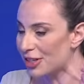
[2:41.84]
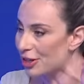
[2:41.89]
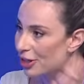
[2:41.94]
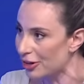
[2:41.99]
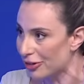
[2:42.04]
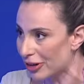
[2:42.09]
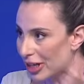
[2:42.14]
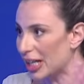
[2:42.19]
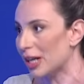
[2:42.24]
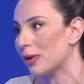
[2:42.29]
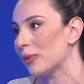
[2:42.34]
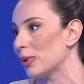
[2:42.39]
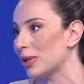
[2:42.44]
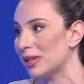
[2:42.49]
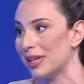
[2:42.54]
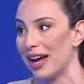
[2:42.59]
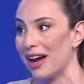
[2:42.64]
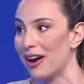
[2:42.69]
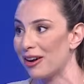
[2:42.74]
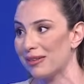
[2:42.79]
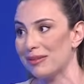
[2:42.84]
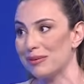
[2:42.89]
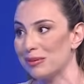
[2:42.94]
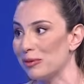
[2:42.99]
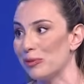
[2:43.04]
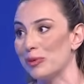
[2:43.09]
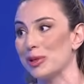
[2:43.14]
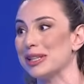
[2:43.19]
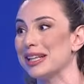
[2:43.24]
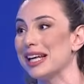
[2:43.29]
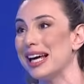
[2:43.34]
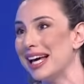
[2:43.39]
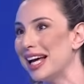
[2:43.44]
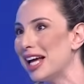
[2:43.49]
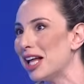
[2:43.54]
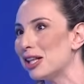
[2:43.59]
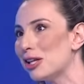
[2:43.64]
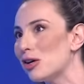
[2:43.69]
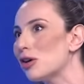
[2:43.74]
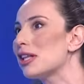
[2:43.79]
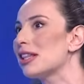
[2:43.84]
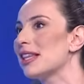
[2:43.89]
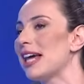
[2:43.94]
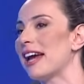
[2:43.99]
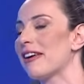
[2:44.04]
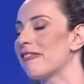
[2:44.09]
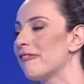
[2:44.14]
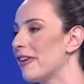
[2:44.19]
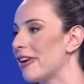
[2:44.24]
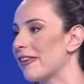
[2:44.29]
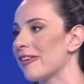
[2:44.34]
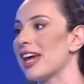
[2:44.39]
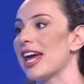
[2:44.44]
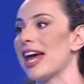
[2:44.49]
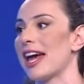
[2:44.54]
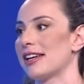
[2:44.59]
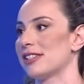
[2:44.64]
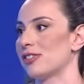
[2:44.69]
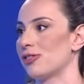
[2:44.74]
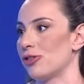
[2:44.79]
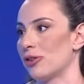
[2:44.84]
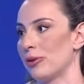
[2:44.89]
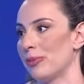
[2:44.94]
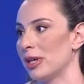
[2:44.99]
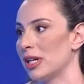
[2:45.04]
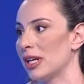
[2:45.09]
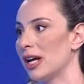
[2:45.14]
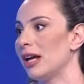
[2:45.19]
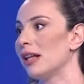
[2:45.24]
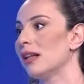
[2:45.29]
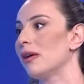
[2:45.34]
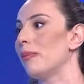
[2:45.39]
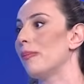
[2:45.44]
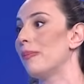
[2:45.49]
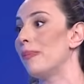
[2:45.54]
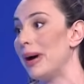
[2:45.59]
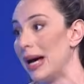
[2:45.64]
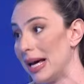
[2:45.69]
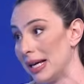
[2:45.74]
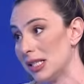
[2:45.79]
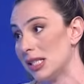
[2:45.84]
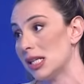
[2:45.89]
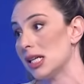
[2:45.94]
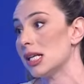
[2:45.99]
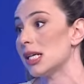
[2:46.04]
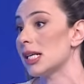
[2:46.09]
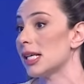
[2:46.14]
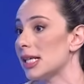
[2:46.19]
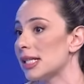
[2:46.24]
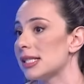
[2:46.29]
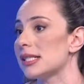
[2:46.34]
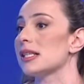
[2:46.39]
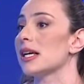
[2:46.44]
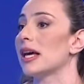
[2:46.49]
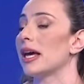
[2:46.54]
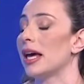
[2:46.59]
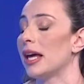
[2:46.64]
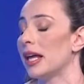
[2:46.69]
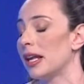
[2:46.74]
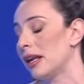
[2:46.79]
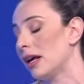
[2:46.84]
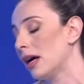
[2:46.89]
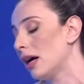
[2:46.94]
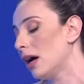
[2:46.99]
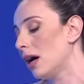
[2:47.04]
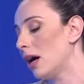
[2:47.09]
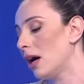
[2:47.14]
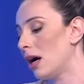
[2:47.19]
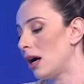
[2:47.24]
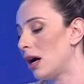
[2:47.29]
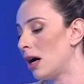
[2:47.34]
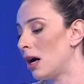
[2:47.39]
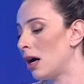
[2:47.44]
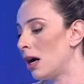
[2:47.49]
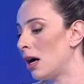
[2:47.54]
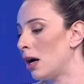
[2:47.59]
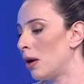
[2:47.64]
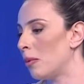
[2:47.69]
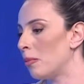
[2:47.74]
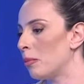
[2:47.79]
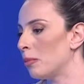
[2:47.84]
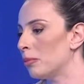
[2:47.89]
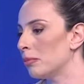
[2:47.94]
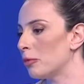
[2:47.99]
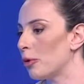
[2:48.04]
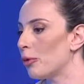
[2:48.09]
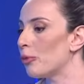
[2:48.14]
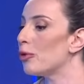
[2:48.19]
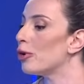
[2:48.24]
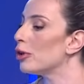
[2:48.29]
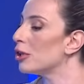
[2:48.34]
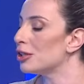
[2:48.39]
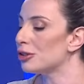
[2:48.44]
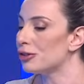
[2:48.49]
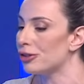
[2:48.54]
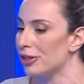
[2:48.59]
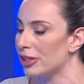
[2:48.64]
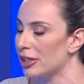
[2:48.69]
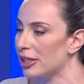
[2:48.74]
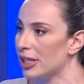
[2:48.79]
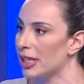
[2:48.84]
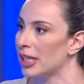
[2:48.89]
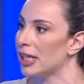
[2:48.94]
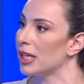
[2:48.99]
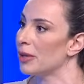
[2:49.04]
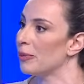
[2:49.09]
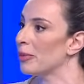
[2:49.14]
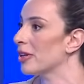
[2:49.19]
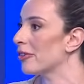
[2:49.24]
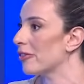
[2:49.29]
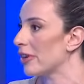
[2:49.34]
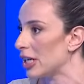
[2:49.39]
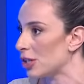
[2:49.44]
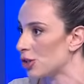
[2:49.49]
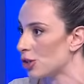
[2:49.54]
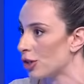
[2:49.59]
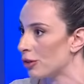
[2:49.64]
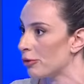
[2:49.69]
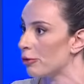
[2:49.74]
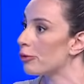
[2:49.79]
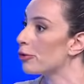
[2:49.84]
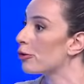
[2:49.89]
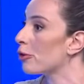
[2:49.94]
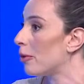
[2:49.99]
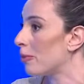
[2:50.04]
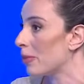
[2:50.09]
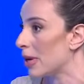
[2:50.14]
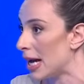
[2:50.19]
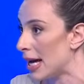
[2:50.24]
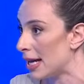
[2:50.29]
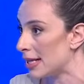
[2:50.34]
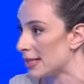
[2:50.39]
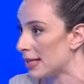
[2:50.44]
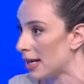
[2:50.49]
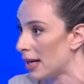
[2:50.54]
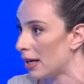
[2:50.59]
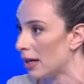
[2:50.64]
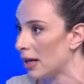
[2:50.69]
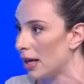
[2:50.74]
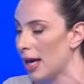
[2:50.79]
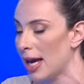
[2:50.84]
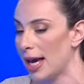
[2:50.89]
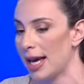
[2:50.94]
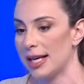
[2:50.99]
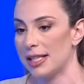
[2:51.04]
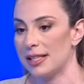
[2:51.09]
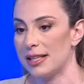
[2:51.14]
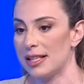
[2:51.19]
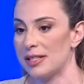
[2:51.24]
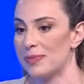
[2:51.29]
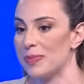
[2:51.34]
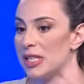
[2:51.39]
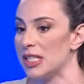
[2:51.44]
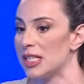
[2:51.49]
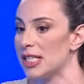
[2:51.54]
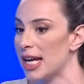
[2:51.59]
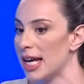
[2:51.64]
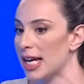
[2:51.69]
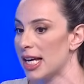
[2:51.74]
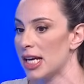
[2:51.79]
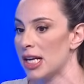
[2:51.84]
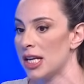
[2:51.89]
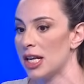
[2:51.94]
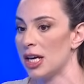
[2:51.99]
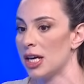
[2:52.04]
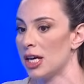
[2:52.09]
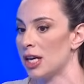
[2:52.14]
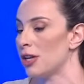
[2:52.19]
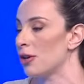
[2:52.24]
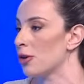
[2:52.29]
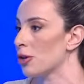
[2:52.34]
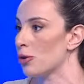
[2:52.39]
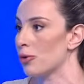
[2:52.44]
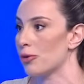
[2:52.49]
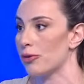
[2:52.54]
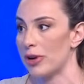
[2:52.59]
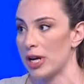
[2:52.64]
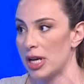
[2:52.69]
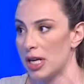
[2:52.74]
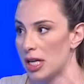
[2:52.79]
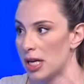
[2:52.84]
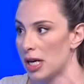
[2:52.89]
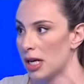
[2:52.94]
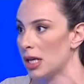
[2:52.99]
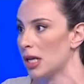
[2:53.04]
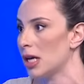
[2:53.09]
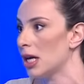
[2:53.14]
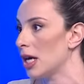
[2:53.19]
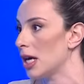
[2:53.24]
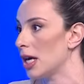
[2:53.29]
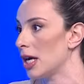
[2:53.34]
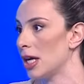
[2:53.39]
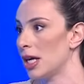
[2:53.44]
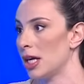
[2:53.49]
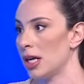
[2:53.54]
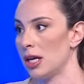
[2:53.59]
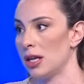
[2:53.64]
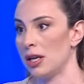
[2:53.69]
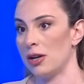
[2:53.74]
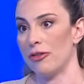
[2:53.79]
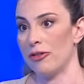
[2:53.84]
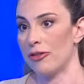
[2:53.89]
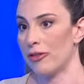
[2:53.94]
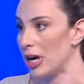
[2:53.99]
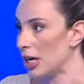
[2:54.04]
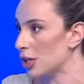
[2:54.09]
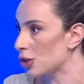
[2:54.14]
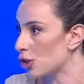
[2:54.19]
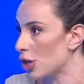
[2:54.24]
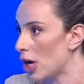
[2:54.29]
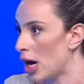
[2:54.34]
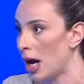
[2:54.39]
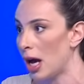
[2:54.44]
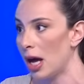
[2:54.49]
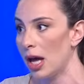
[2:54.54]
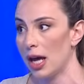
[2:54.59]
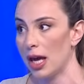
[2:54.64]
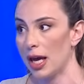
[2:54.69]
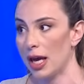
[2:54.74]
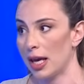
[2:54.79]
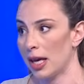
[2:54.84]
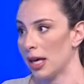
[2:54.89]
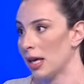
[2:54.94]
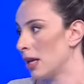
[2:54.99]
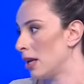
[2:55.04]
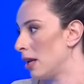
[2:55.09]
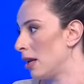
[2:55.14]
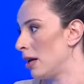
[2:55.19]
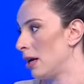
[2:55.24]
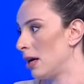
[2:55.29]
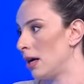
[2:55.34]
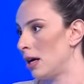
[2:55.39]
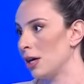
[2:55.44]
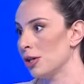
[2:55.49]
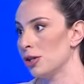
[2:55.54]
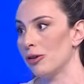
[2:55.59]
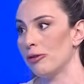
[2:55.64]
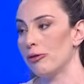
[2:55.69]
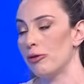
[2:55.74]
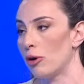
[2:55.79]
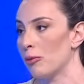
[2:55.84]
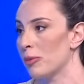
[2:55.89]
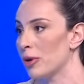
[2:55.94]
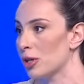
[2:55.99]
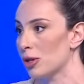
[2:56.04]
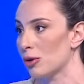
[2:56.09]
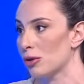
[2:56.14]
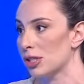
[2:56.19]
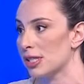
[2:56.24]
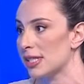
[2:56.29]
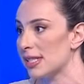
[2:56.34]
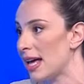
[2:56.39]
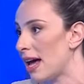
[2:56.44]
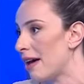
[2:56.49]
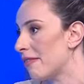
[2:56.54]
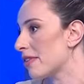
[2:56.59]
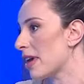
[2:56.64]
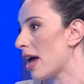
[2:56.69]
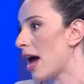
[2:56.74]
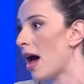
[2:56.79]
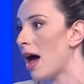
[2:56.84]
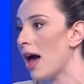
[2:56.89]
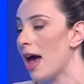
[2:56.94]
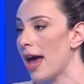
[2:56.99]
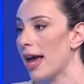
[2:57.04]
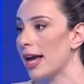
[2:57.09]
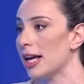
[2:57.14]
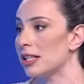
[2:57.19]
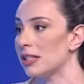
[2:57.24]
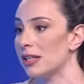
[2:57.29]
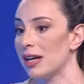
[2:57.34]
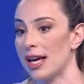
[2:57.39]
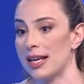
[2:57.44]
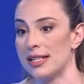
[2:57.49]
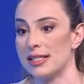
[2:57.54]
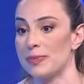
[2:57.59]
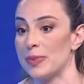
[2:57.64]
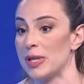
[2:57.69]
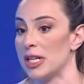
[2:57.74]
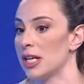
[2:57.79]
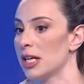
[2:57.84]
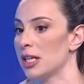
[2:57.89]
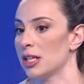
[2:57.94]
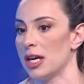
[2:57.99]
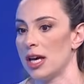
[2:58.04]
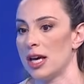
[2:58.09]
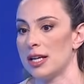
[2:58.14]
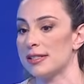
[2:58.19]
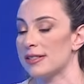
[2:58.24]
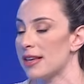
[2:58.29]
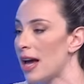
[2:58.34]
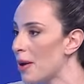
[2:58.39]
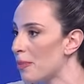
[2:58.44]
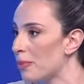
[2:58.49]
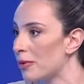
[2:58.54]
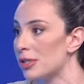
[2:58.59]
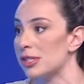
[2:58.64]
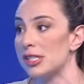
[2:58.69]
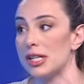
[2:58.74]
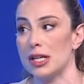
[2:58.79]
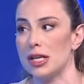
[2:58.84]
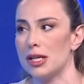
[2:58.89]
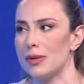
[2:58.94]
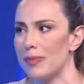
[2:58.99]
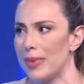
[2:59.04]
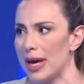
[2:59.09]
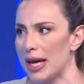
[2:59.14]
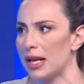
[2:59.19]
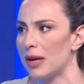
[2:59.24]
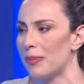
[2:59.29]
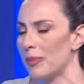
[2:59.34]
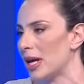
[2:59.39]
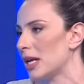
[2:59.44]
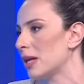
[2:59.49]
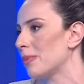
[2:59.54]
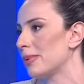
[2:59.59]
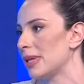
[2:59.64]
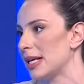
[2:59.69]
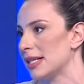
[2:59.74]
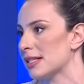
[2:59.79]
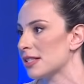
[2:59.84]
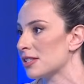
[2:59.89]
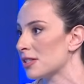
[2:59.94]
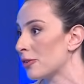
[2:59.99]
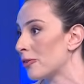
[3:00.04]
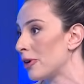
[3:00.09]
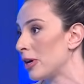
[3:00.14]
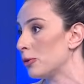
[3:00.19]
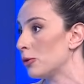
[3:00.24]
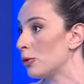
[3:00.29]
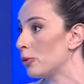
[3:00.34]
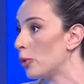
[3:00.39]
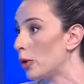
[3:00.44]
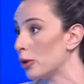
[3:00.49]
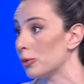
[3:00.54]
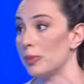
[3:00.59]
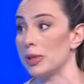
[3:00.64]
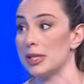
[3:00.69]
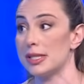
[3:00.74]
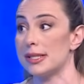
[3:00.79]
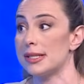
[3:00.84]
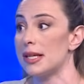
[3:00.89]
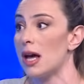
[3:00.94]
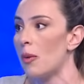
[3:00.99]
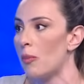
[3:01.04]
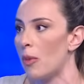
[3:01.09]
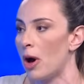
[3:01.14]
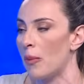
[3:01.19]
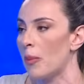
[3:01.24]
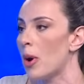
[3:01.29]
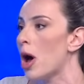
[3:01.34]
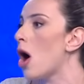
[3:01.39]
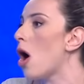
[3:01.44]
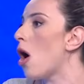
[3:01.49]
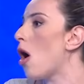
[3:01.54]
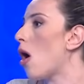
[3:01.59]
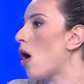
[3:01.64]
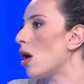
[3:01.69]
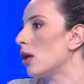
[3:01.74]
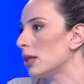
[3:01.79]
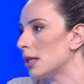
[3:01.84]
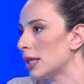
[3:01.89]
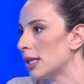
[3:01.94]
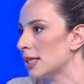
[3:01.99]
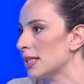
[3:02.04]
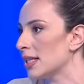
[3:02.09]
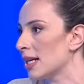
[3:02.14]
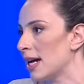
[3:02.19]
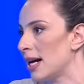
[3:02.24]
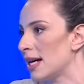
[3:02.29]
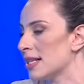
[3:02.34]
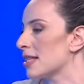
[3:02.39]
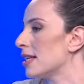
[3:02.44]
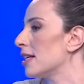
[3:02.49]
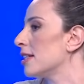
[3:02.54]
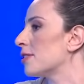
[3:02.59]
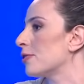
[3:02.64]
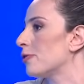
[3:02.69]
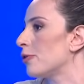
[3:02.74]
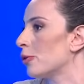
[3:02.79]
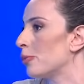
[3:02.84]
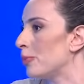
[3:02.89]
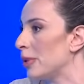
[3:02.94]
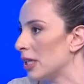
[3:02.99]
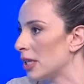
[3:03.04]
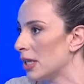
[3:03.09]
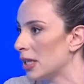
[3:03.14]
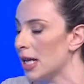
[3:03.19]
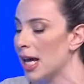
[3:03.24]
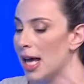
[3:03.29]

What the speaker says: hearing, would look like very extremal, but it's an voluntarily immigration from Gaza. It has been taken in Ukraine, in Russia, in former Yugoslavia. It has been in Cyprus and in many places around the world. But somehow, only in Gaza, it's forbidden.